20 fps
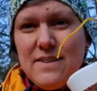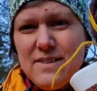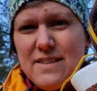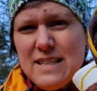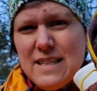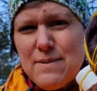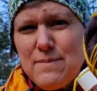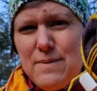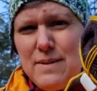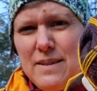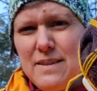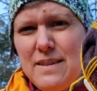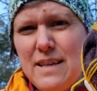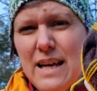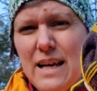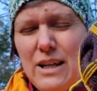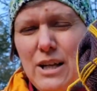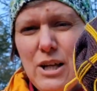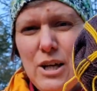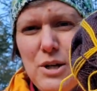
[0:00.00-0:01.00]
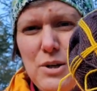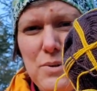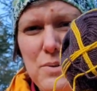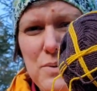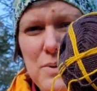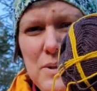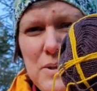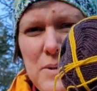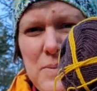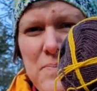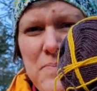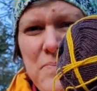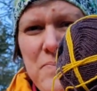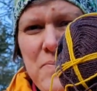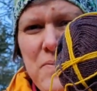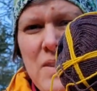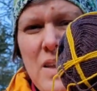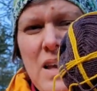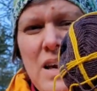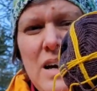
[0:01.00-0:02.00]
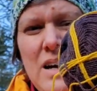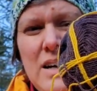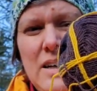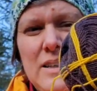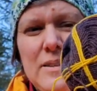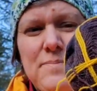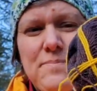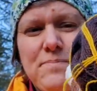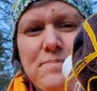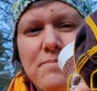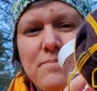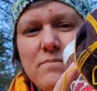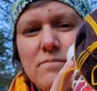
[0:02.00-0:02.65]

there's some yellow yarn